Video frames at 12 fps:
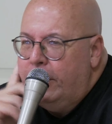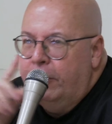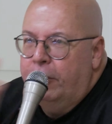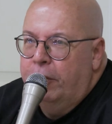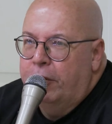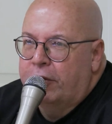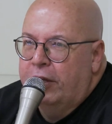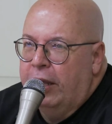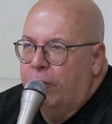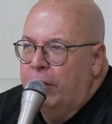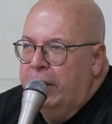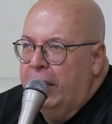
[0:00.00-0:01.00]
you just
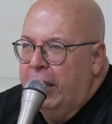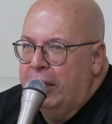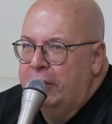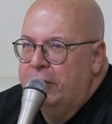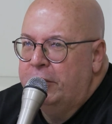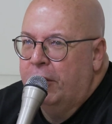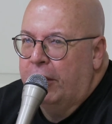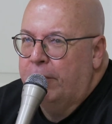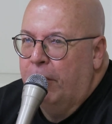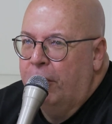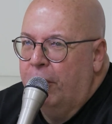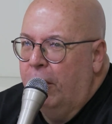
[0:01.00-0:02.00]
can't rehash
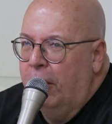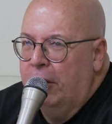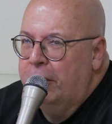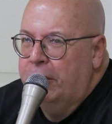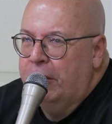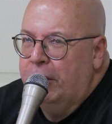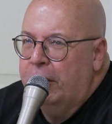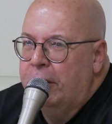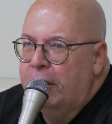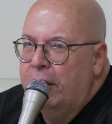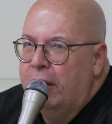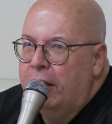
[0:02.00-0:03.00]
mythology
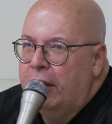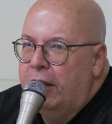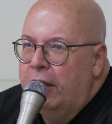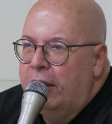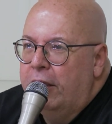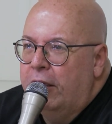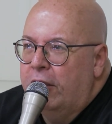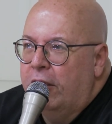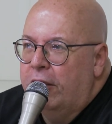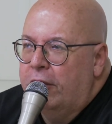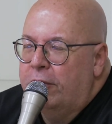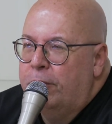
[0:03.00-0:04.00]

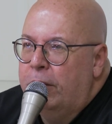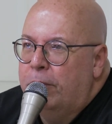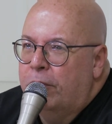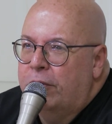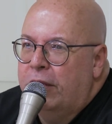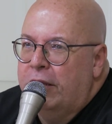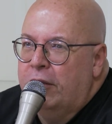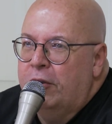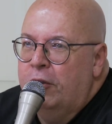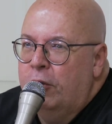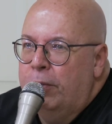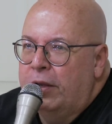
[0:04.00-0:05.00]
as people tend to
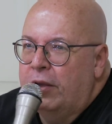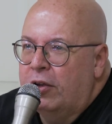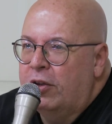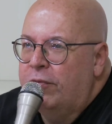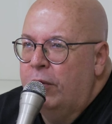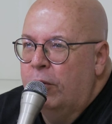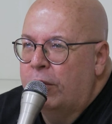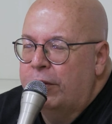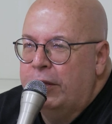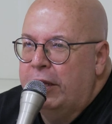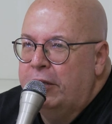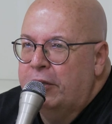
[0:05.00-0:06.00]
do, because if you look
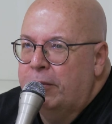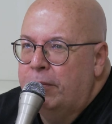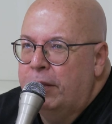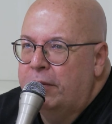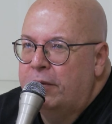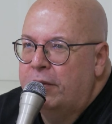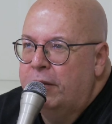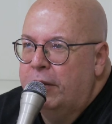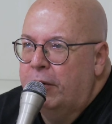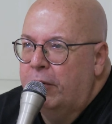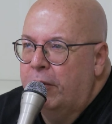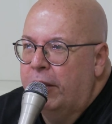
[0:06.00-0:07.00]
at the ancient myths,
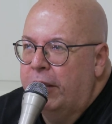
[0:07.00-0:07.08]
they're